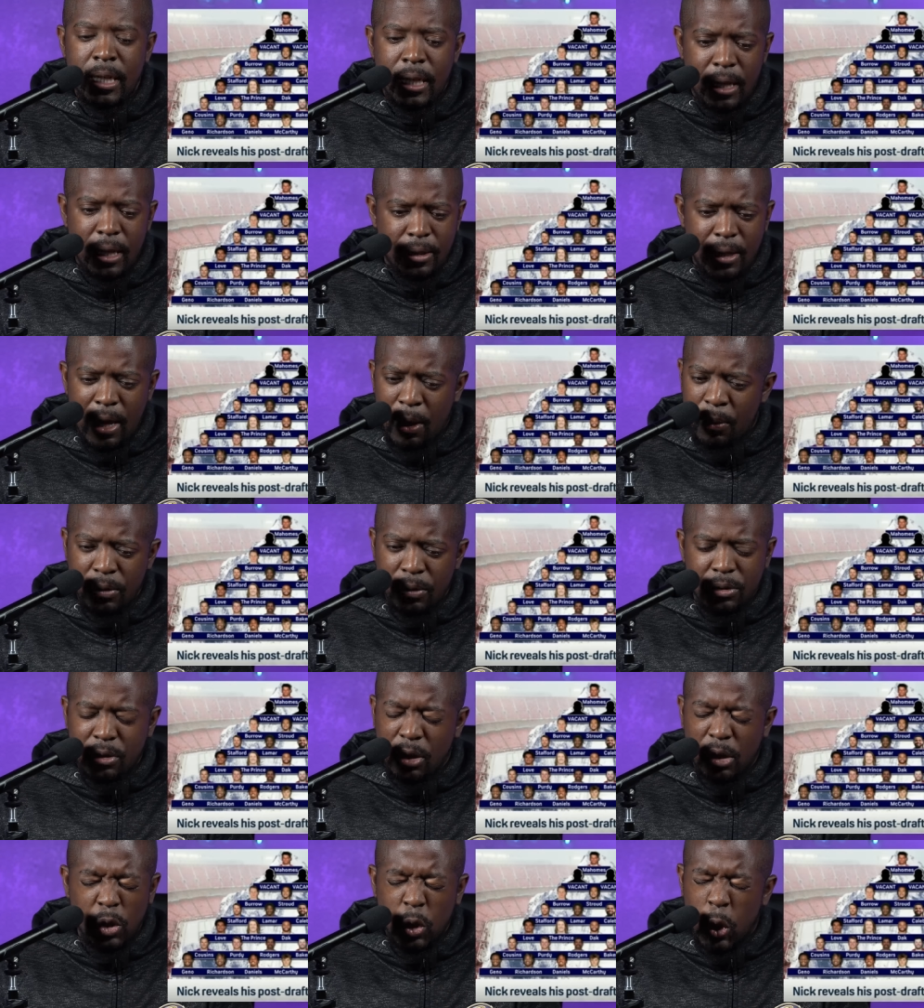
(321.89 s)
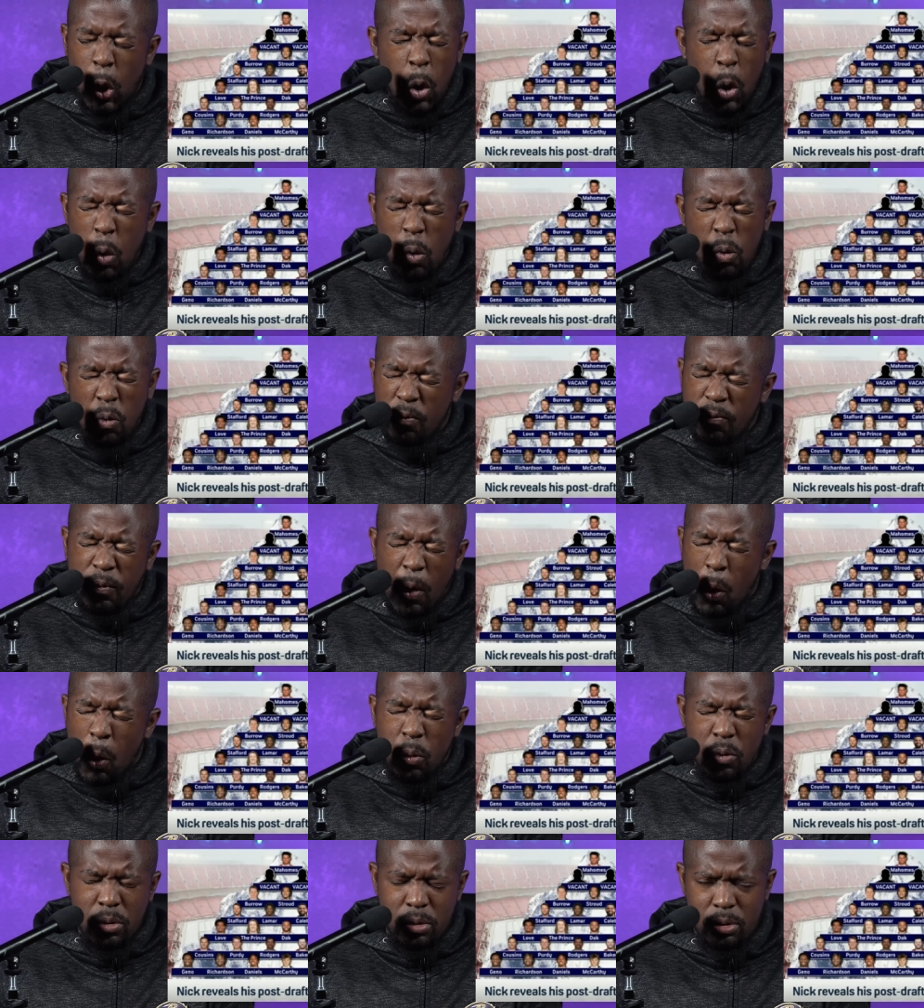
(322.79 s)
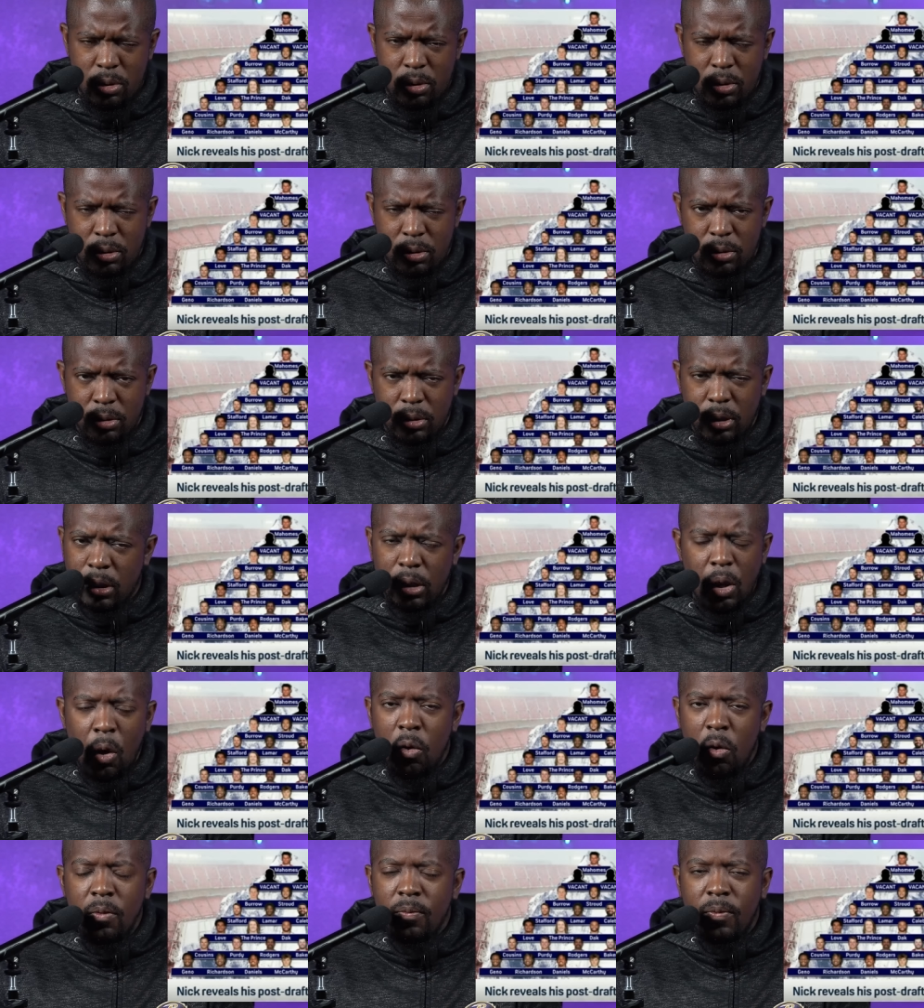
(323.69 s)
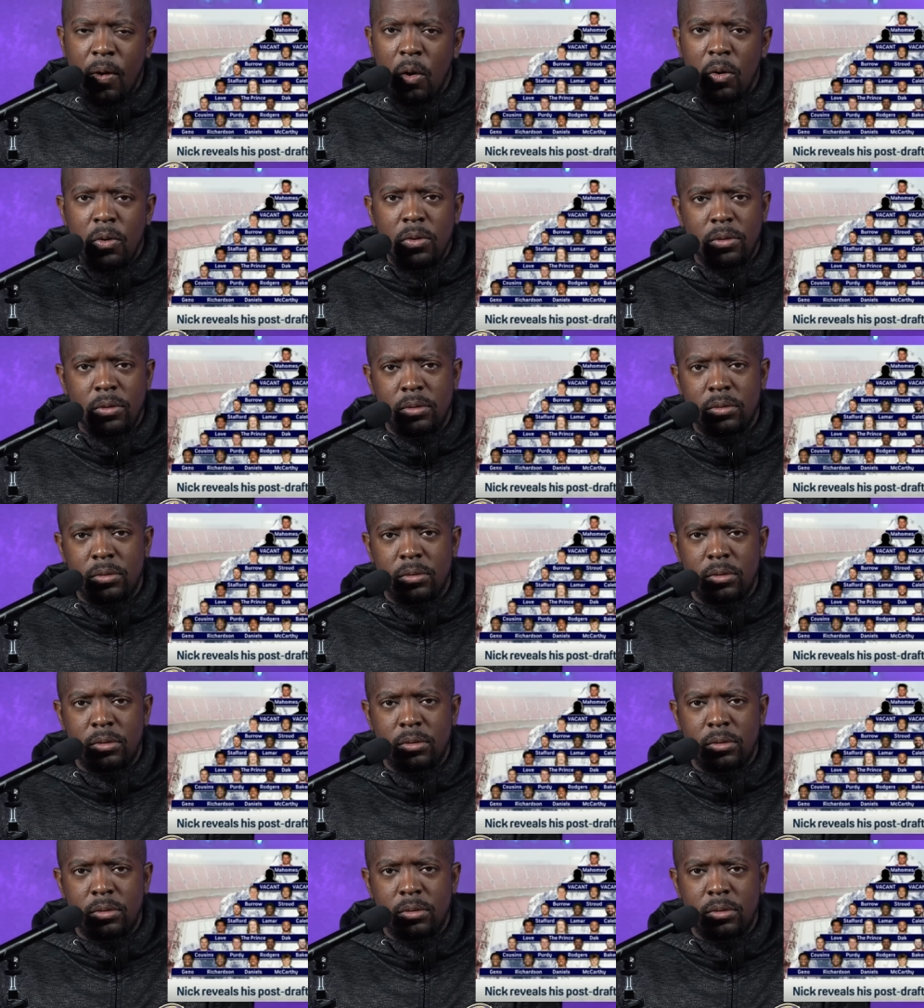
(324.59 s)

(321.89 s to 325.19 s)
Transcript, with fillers: And that was the lone vote, the lone vote